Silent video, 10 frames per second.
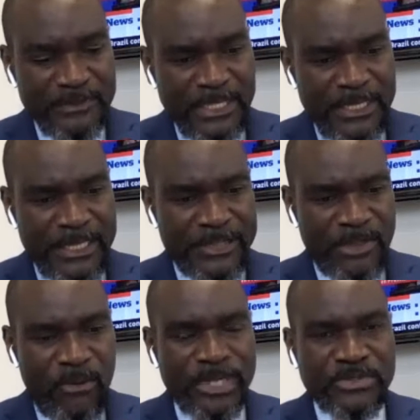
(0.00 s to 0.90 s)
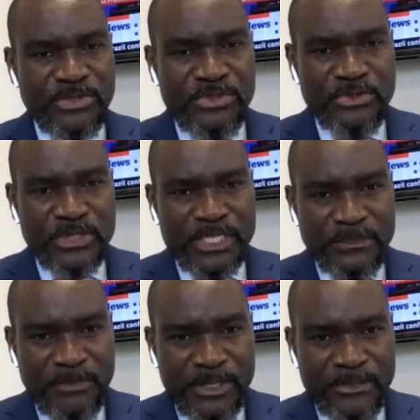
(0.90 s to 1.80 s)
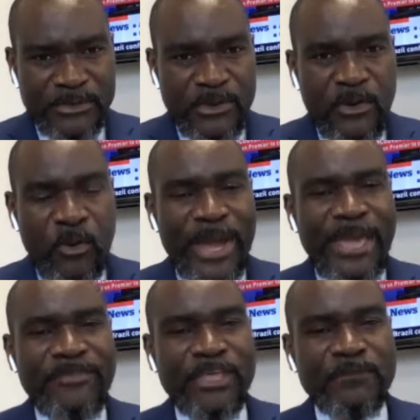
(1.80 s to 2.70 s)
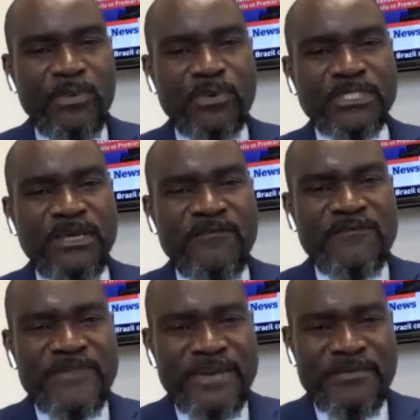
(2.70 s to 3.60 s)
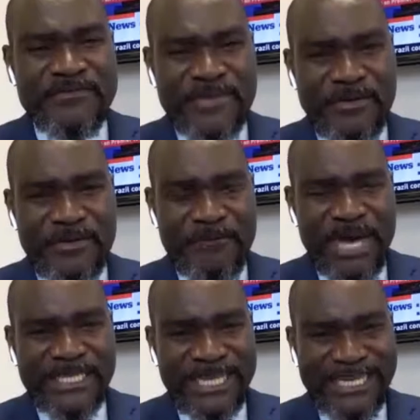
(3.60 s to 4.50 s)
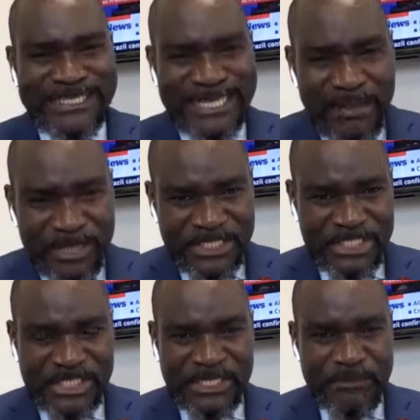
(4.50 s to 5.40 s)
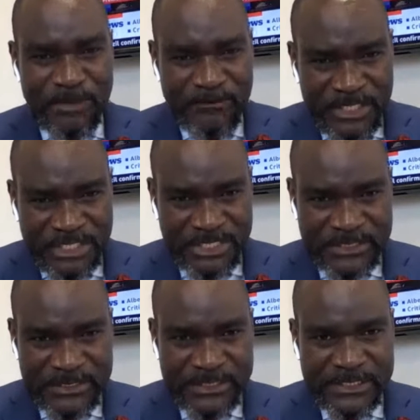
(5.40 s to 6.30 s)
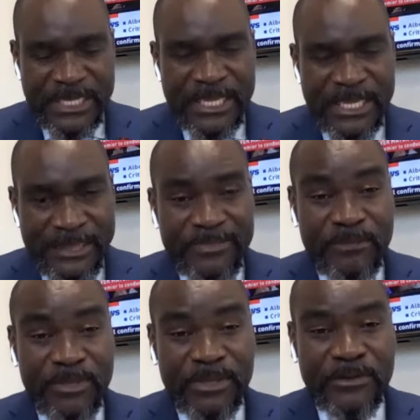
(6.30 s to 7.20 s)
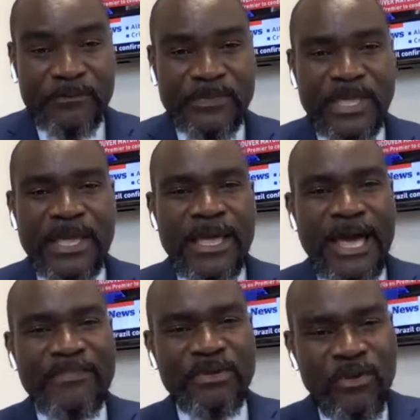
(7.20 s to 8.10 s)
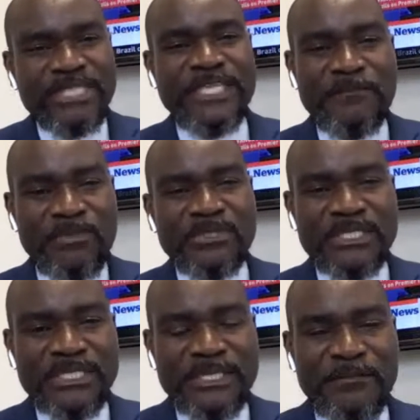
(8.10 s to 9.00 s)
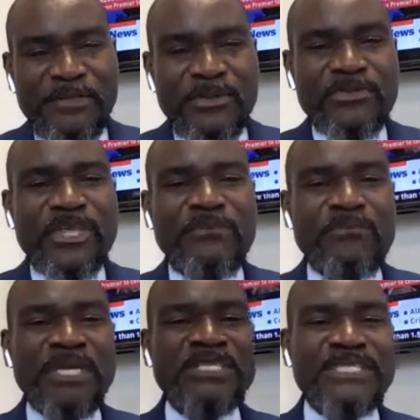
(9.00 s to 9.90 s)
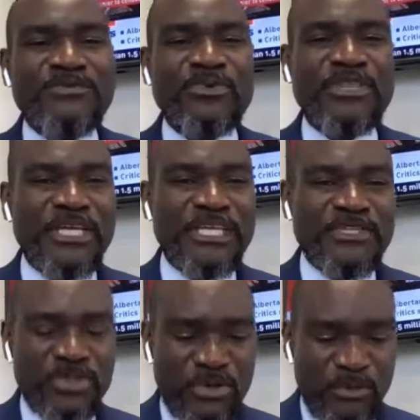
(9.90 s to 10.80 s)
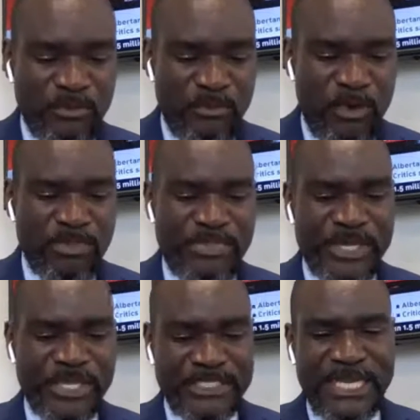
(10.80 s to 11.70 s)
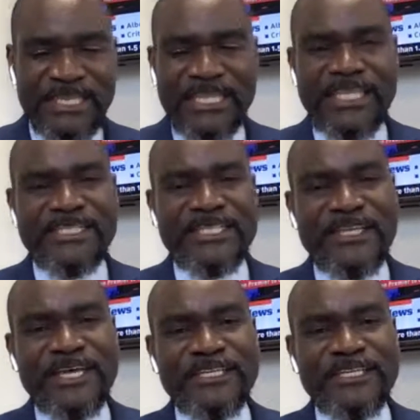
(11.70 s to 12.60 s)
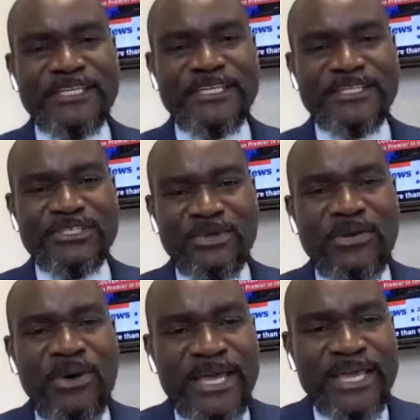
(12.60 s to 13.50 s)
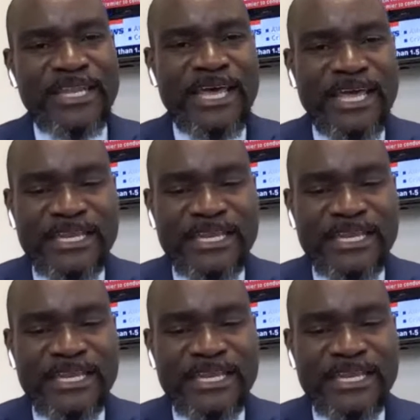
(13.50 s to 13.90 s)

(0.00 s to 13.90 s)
this bill where they put very, very bad and damaging provisions in the bill, And then once they put it in the bill, they mix it with a little more things, and then they say that it's okay, go ahead and